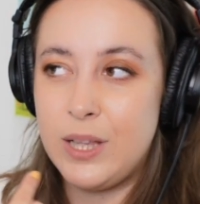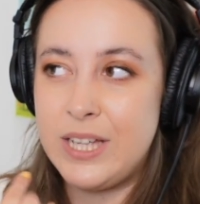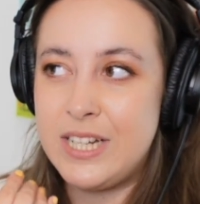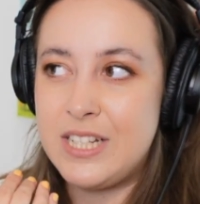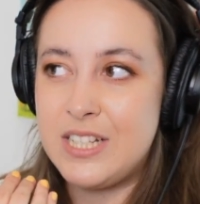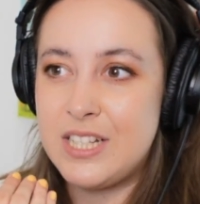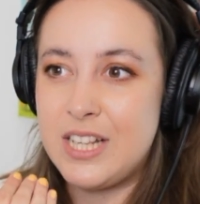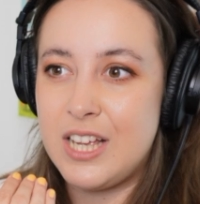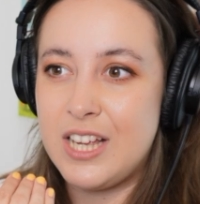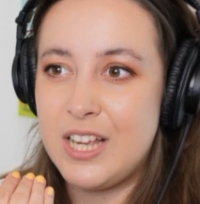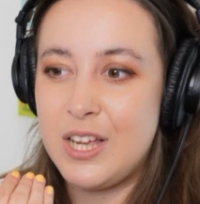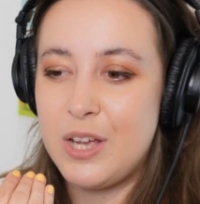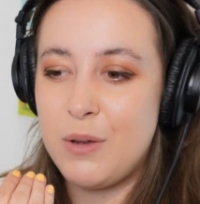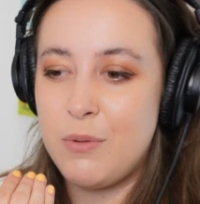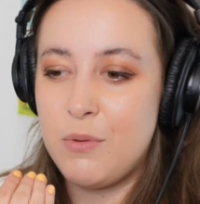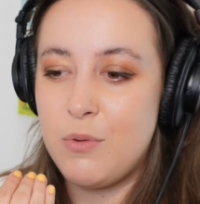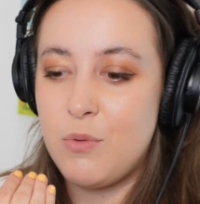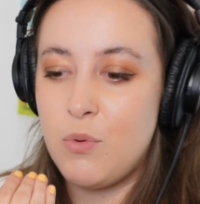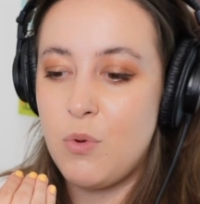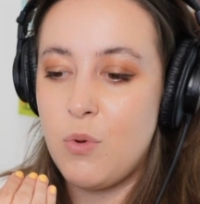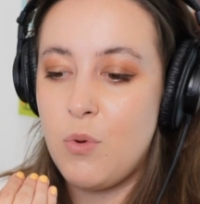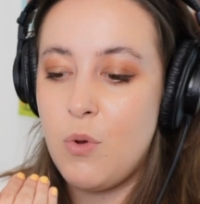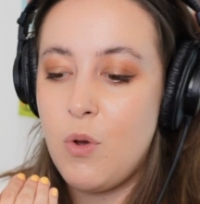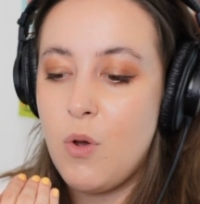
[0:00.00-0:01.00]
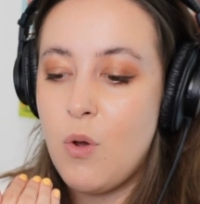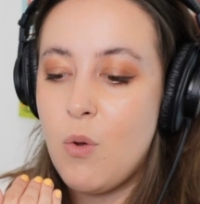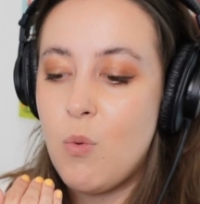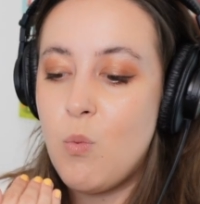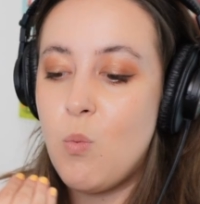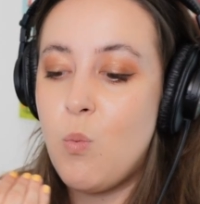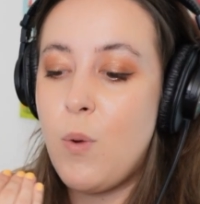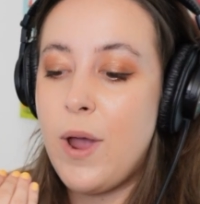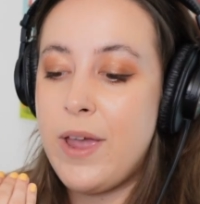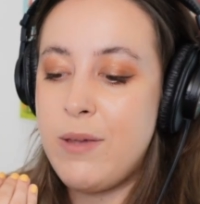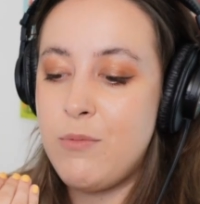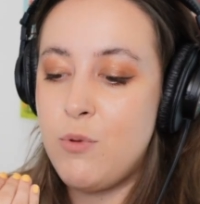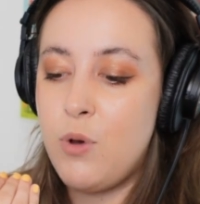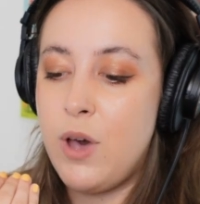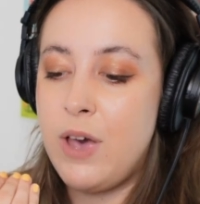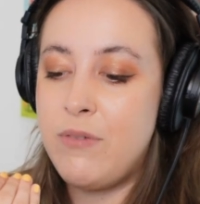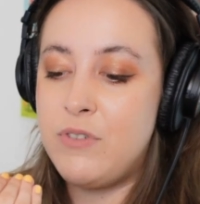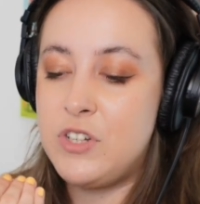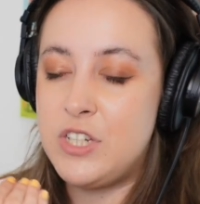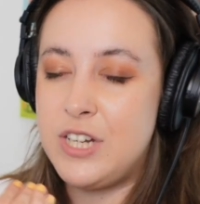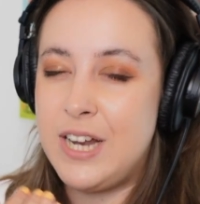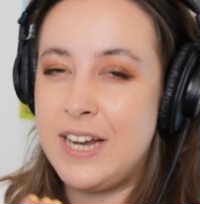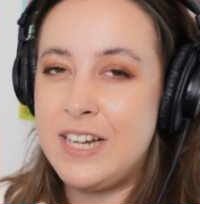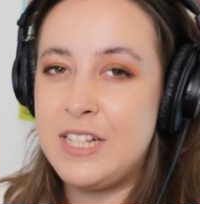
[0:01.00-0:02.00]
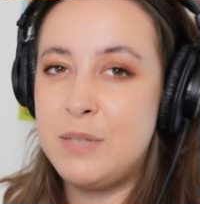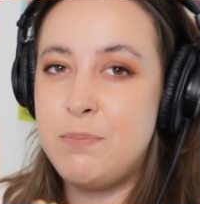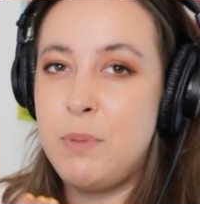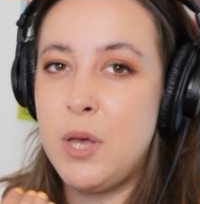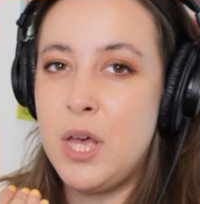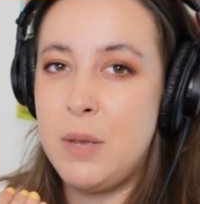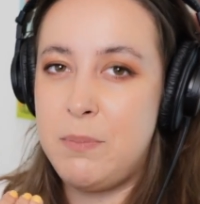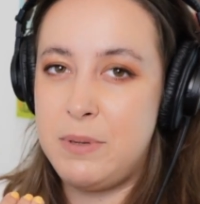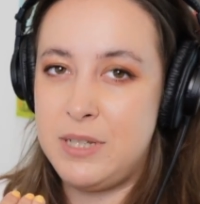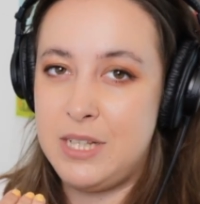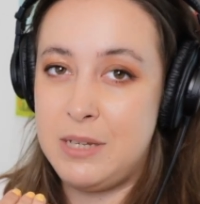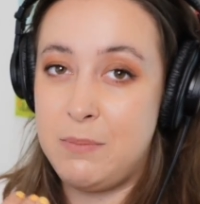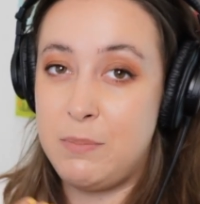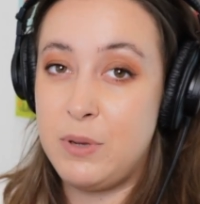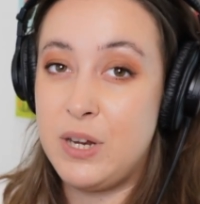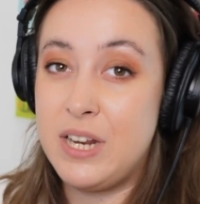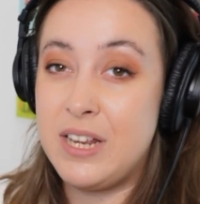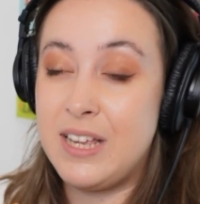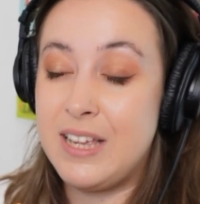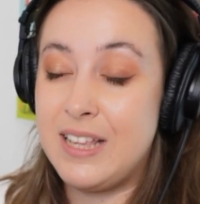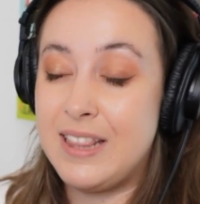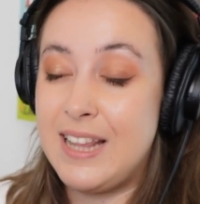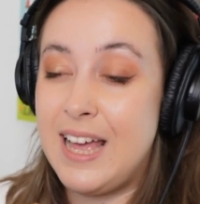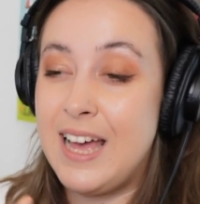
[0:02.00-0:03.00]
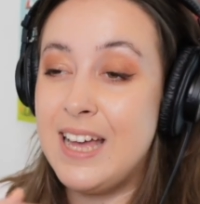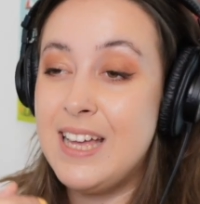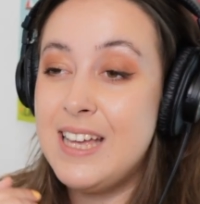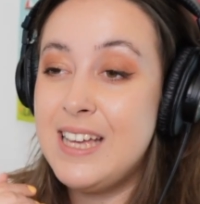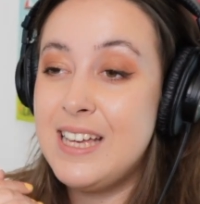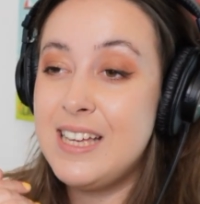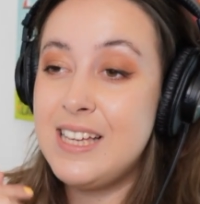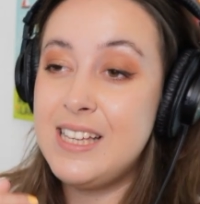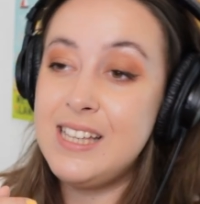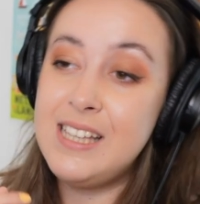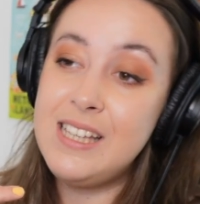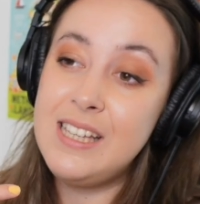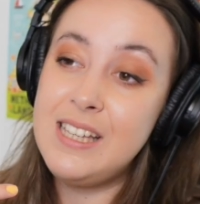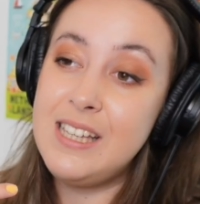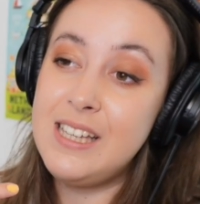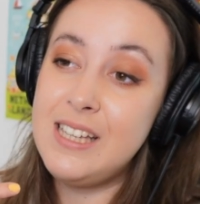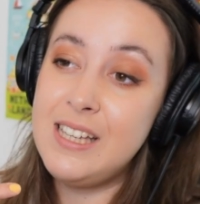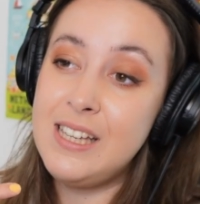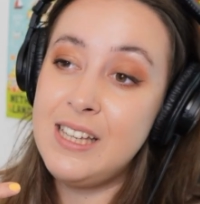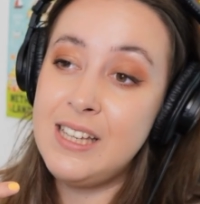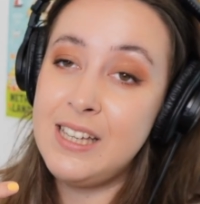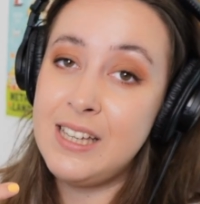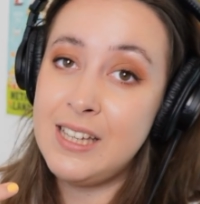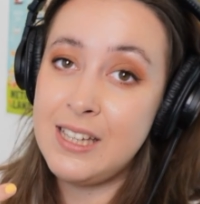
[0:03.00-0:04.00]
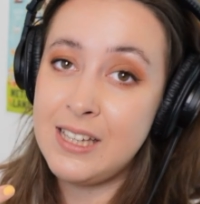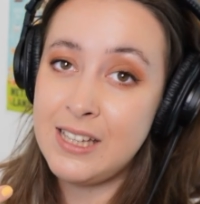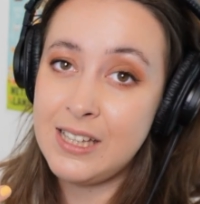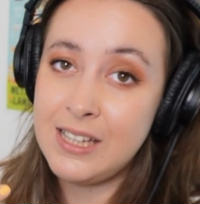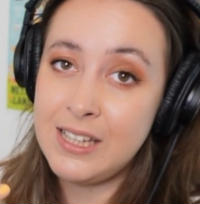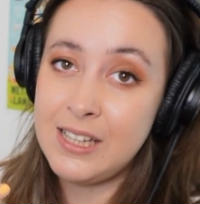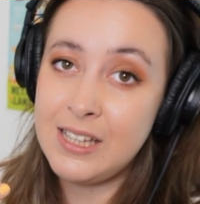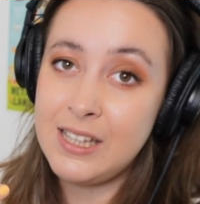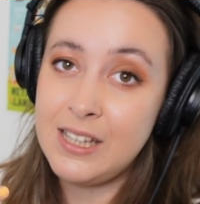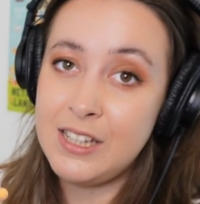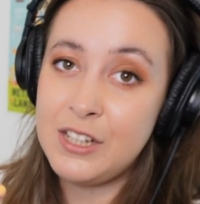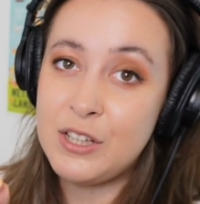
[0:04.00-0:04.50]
It's way more evident and he's purposely putting in that E.